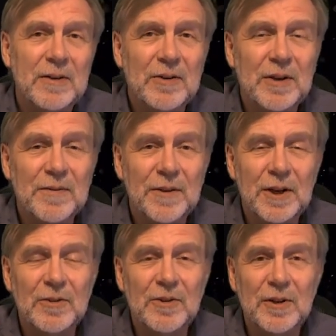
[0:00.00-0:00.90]
as he
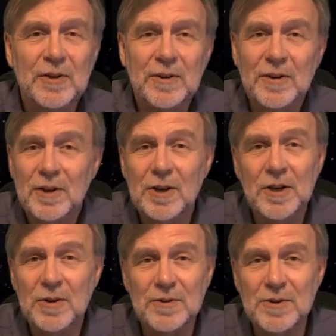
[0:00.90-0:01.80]
faced
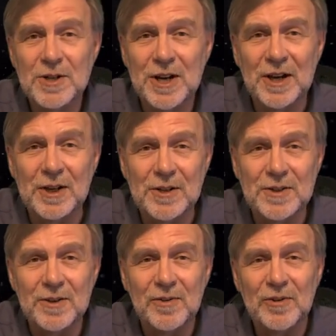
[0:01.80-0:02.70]
huge
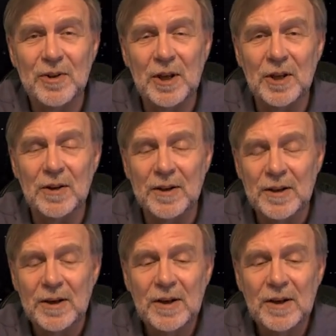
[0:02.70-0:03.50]
challenges and